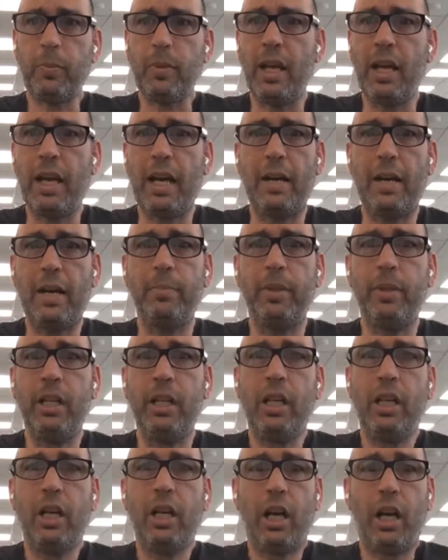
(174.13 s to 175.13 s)
A
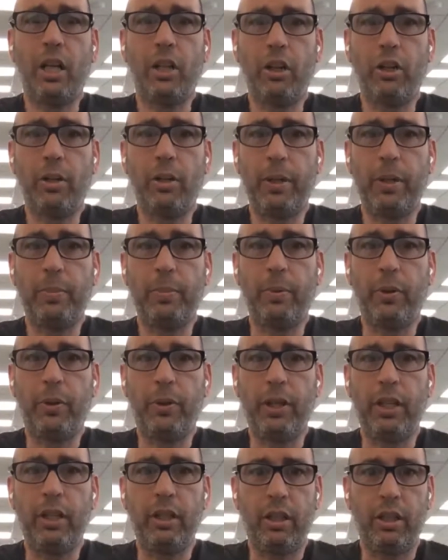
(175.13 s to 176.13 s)
lot of people
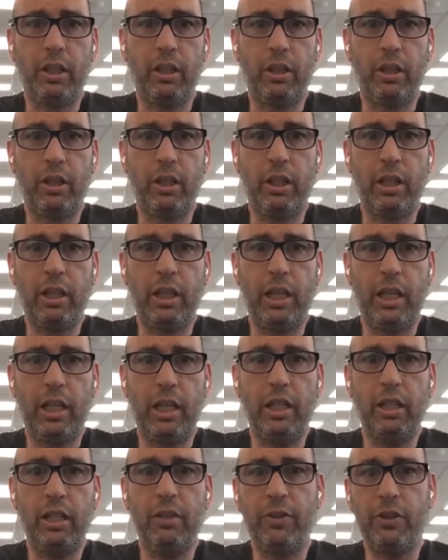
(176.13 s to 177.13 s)
think that
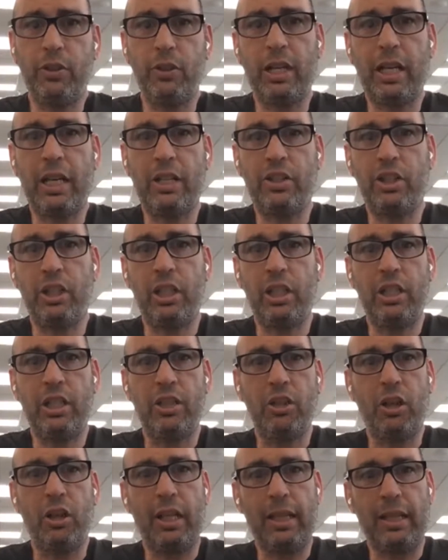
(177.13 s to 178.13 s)
an individual agent
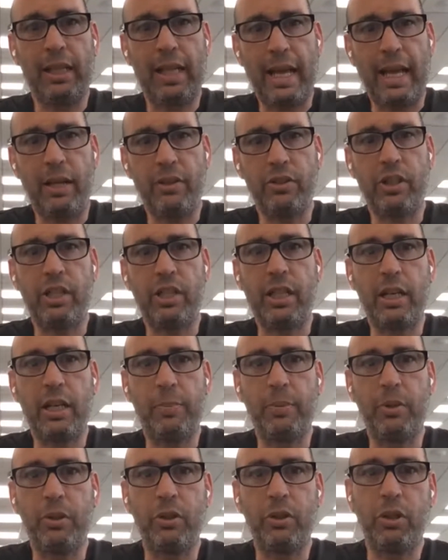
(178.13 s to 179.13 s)
is not allowed to set
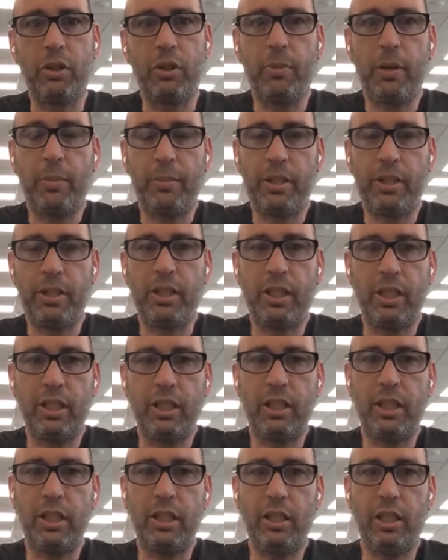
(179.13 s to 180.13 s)
up a Google My Business
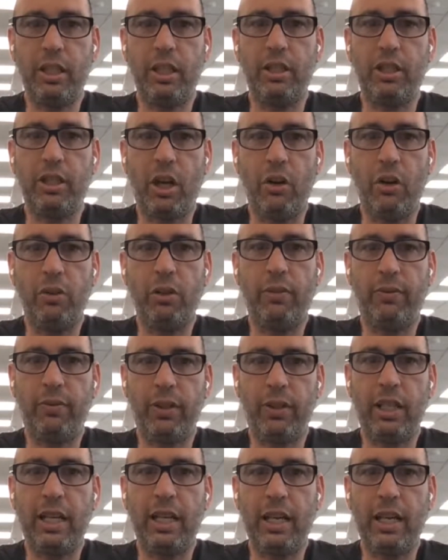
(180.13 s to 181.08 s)
listing, that it's only for the